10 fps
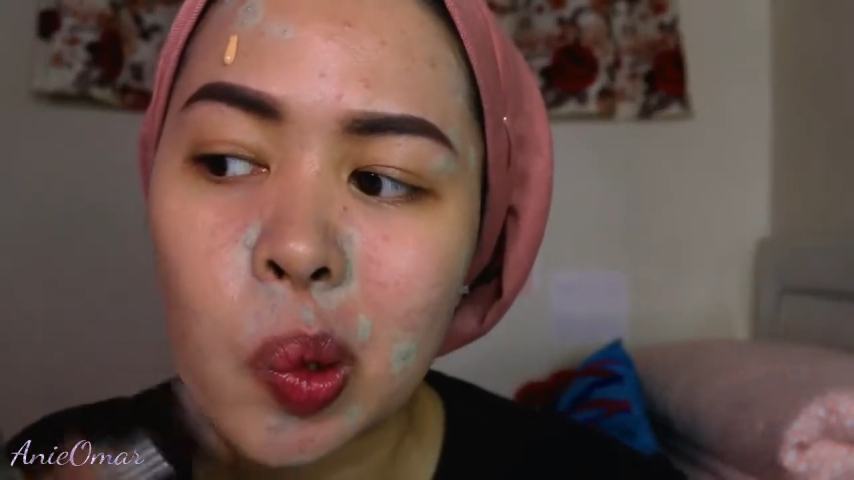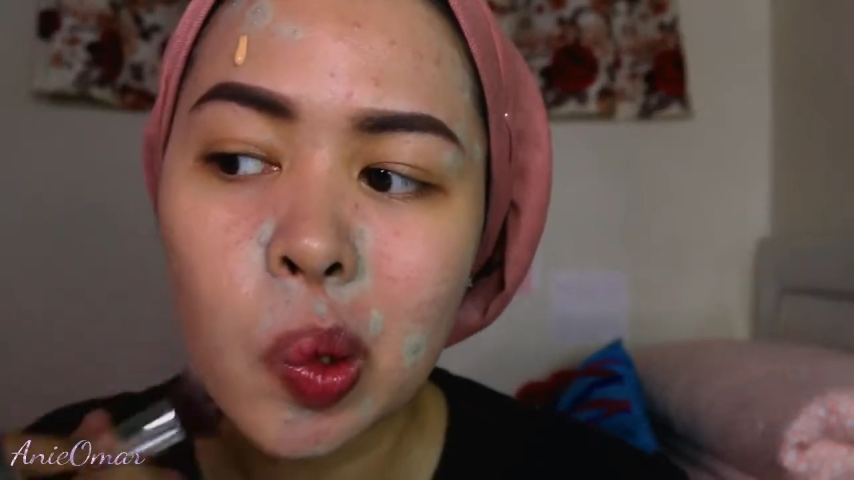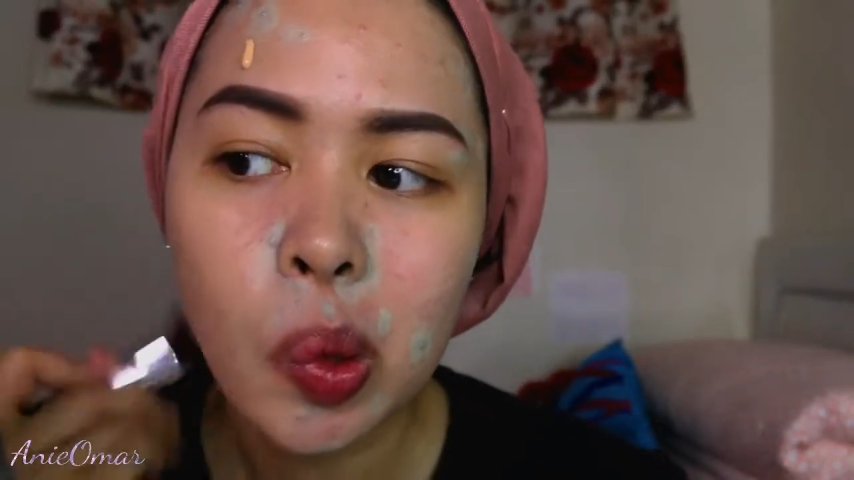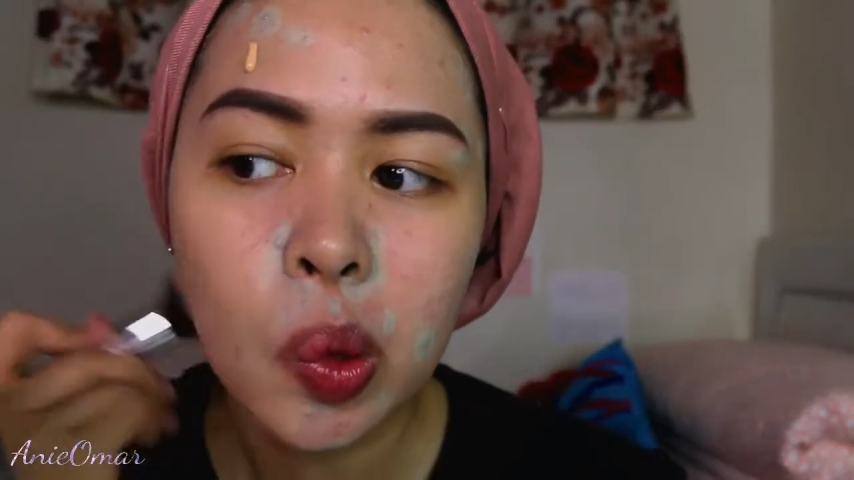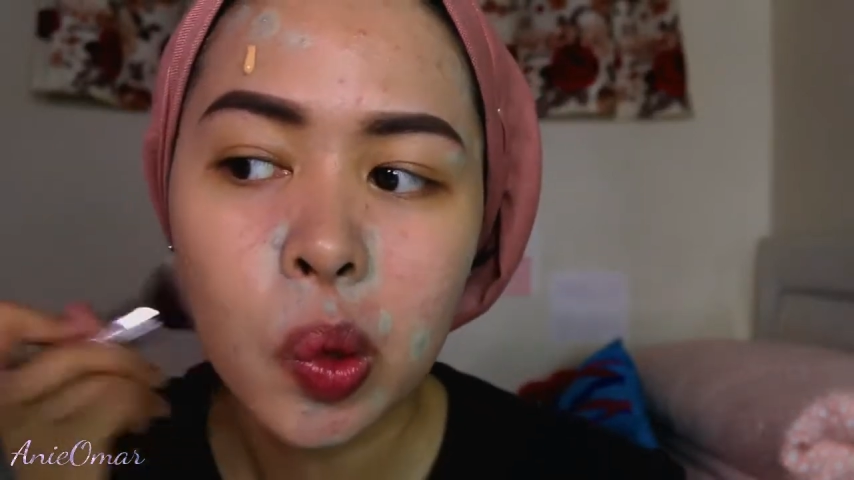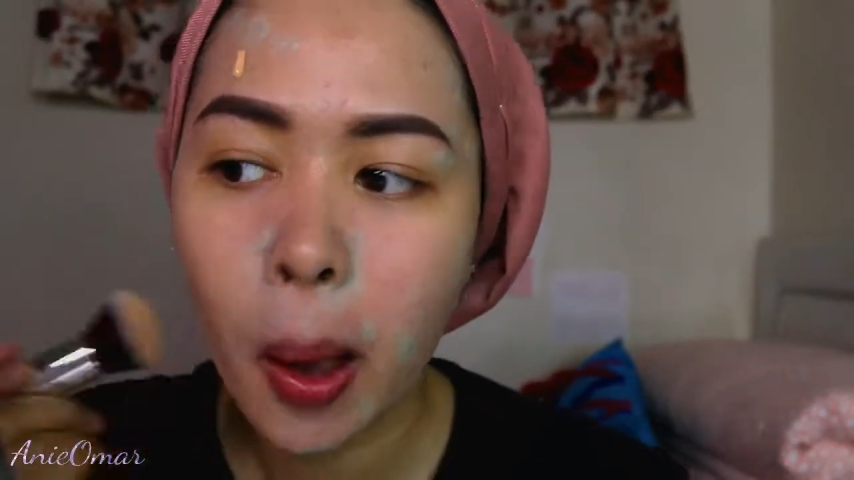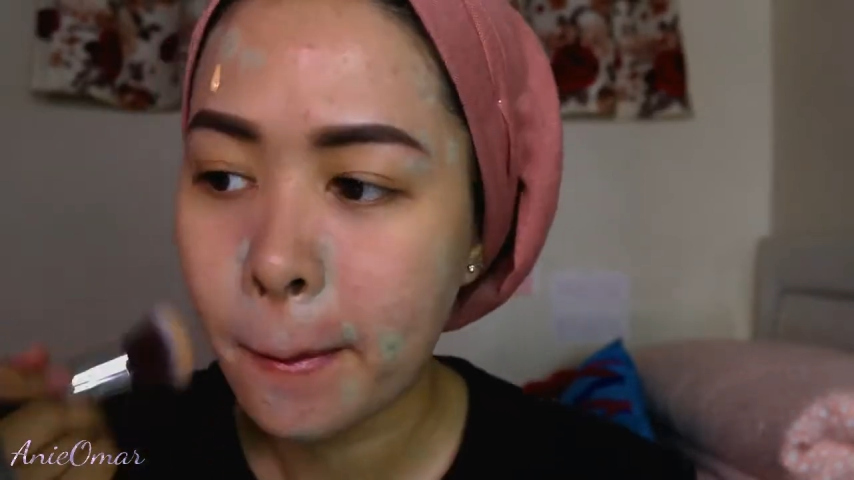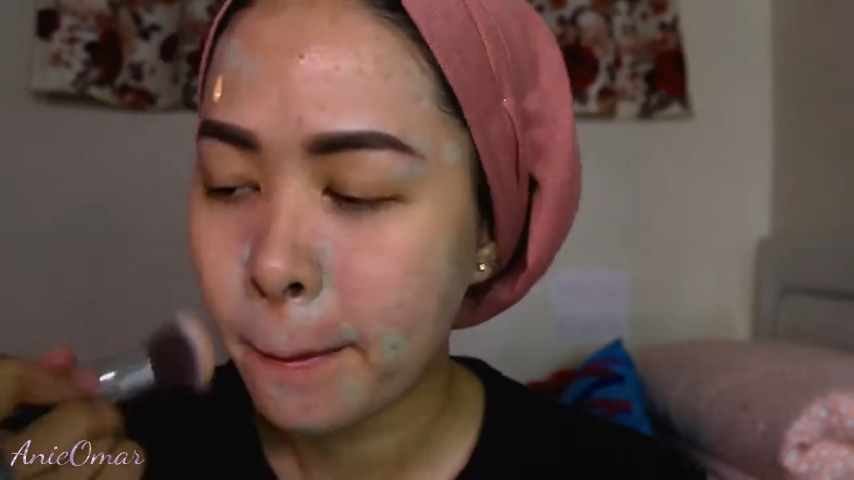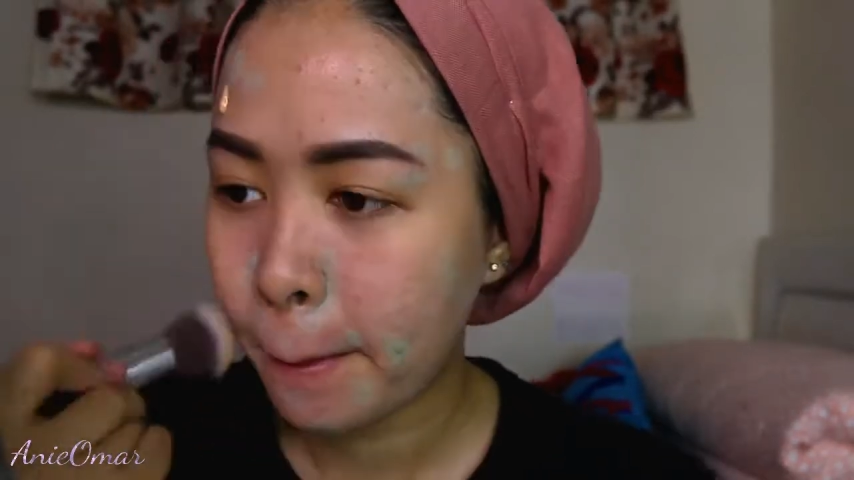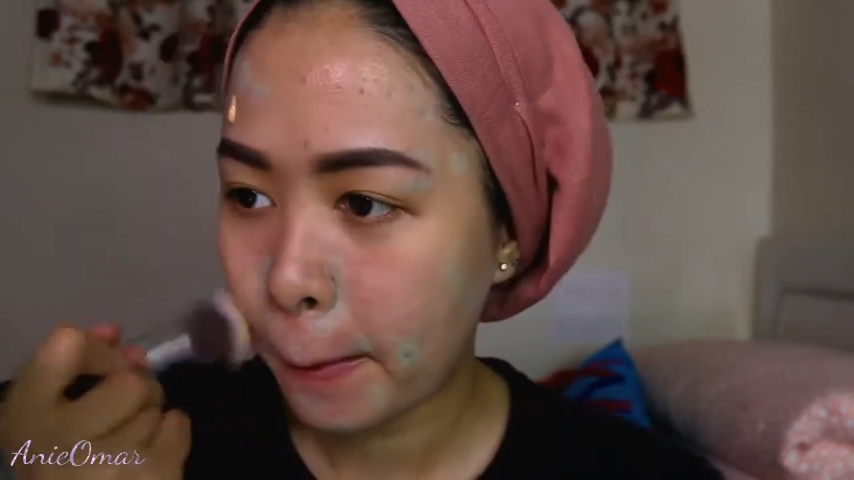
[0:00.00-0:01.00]

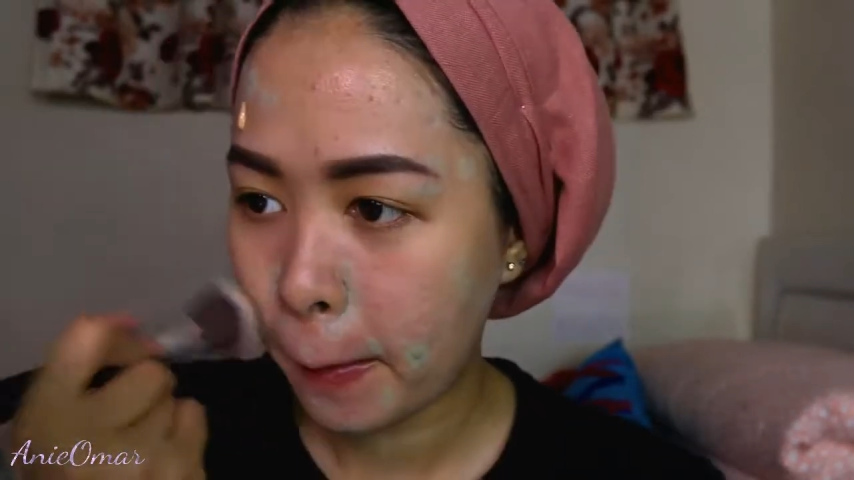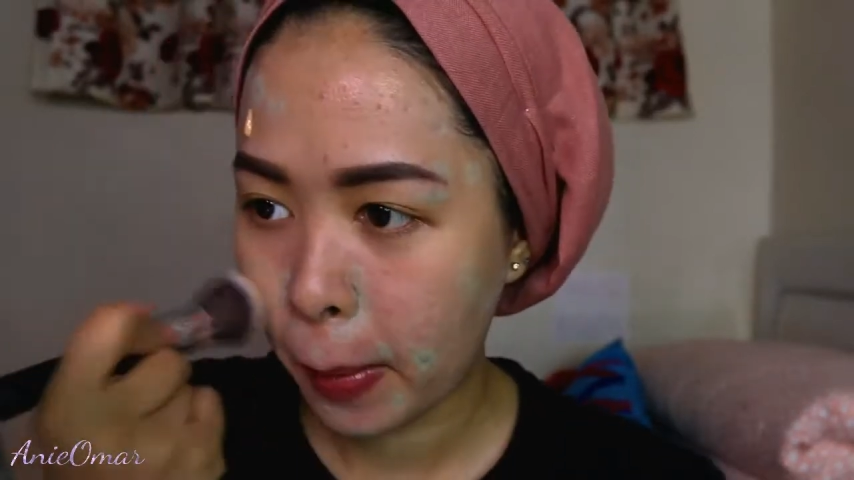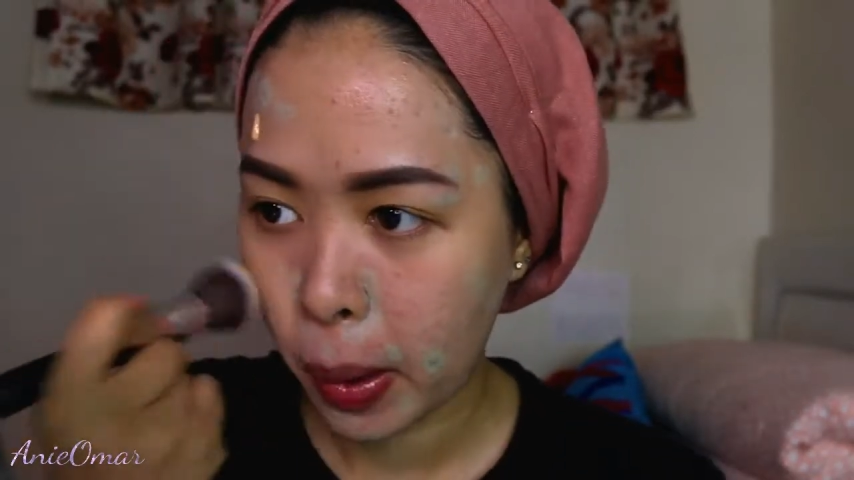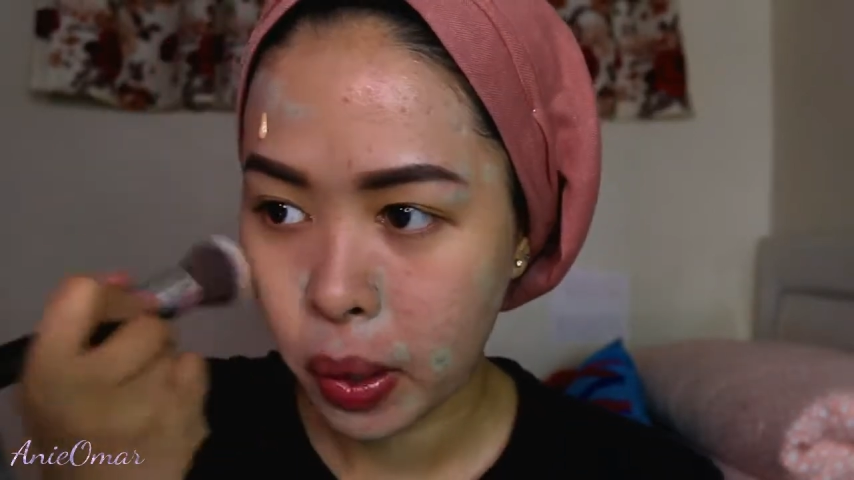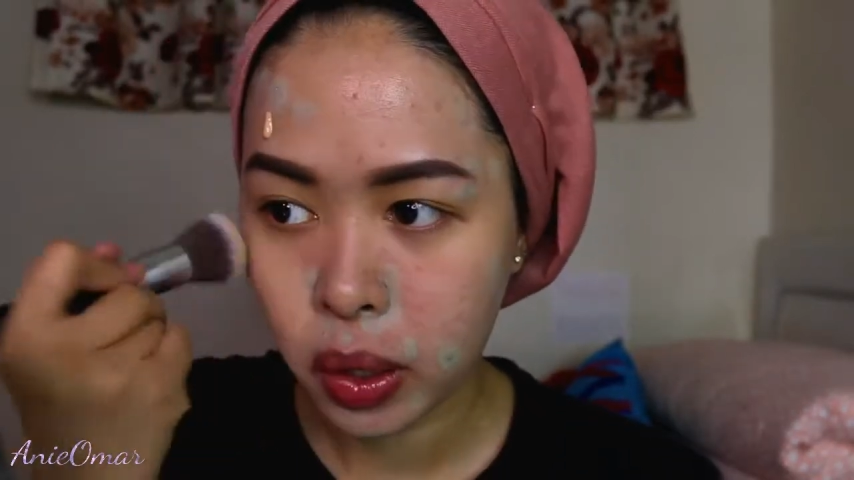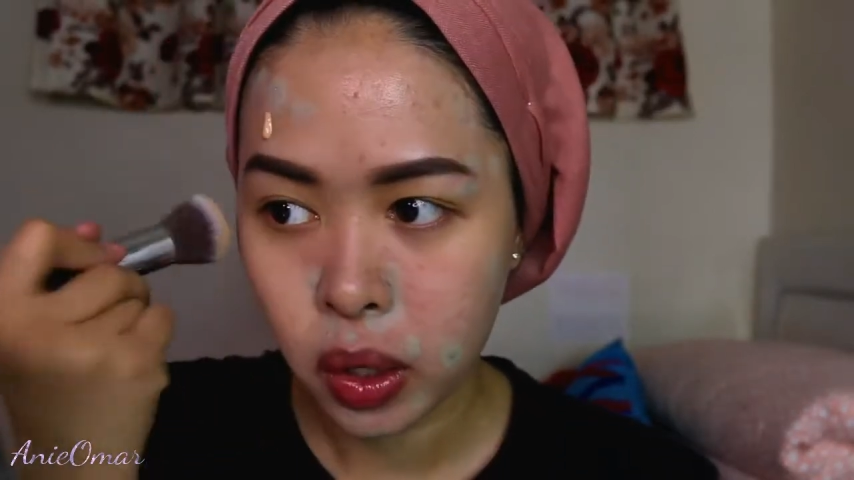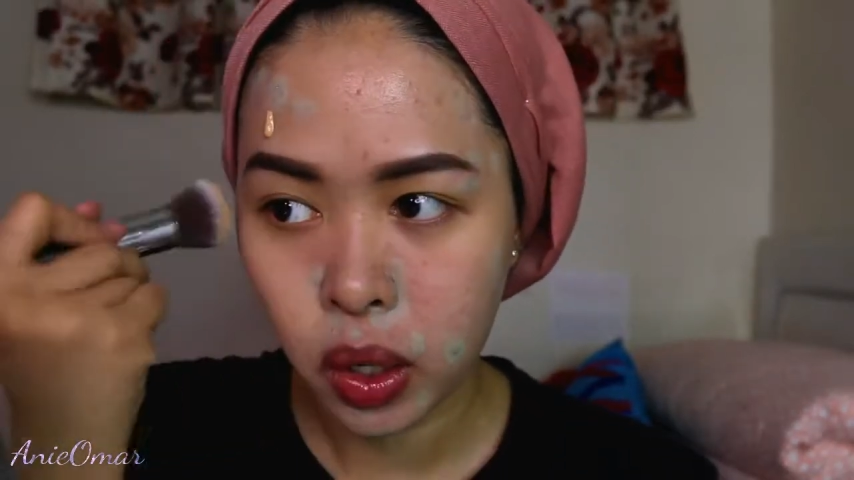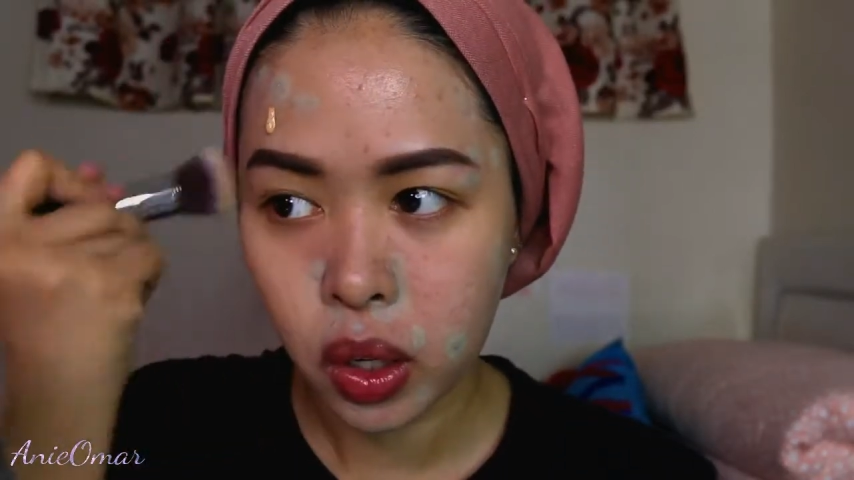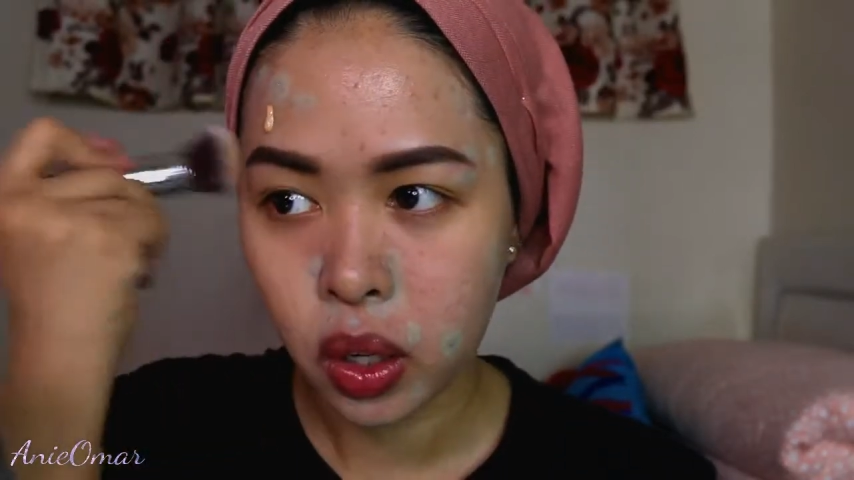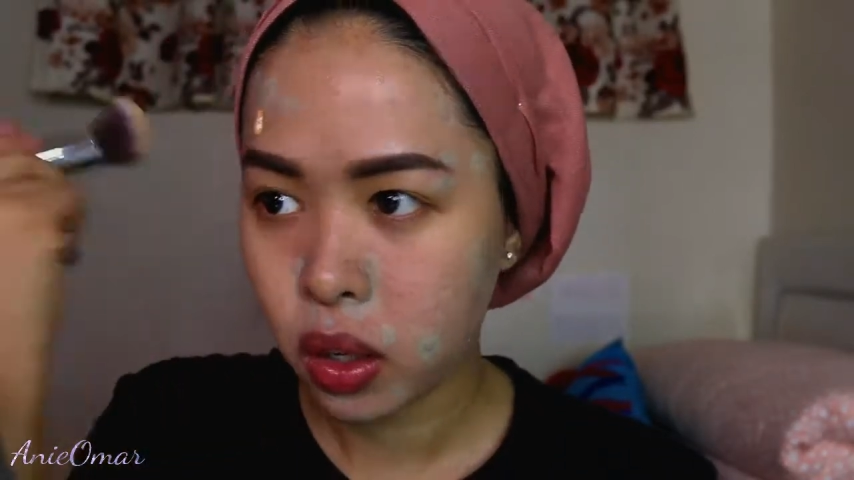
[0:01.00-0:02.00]
I'm gonna use a
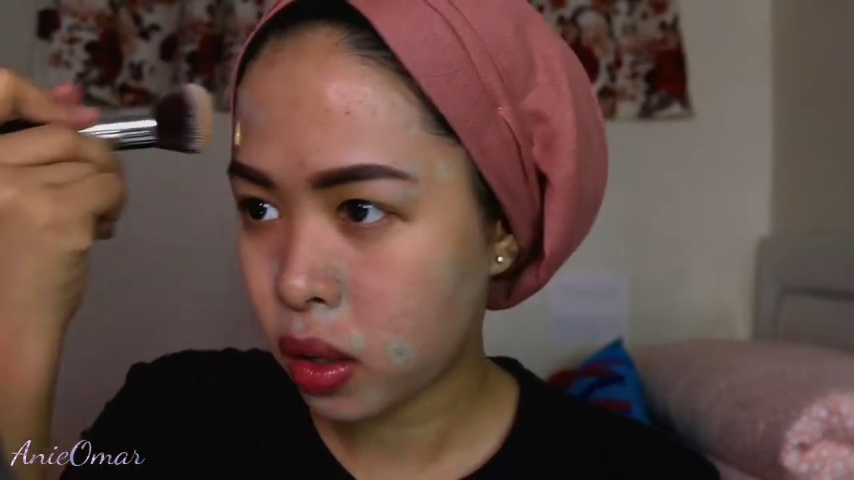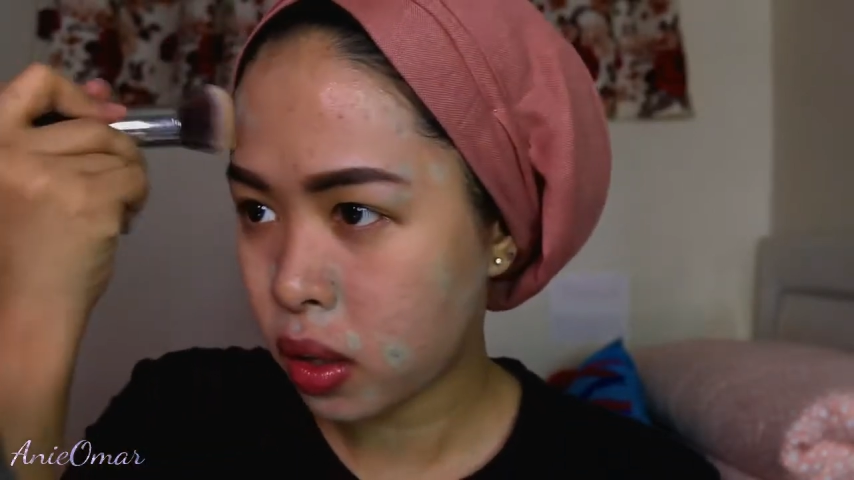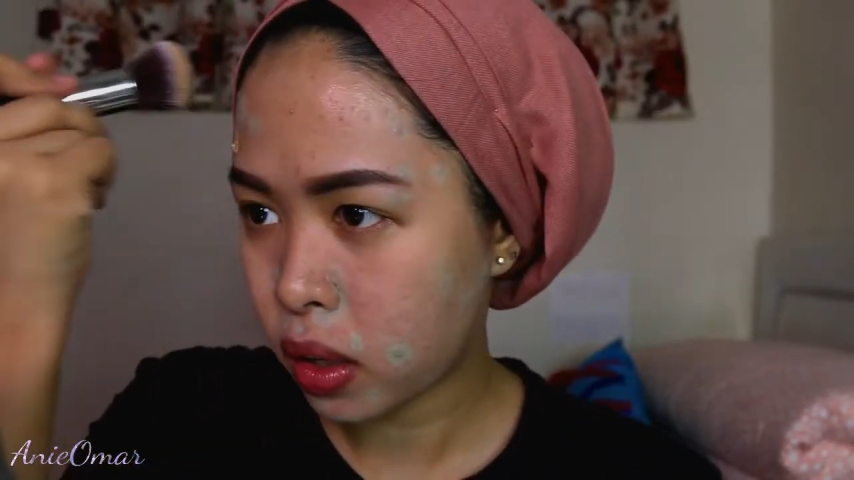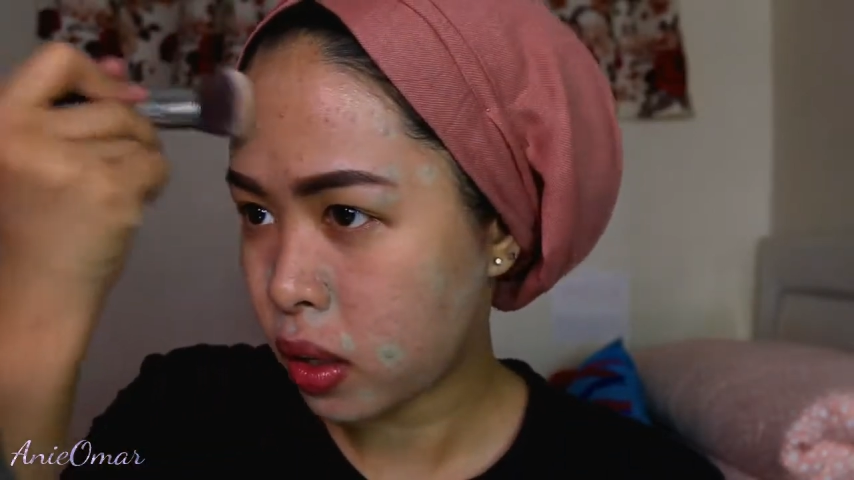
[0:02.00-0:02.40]
buffing brush,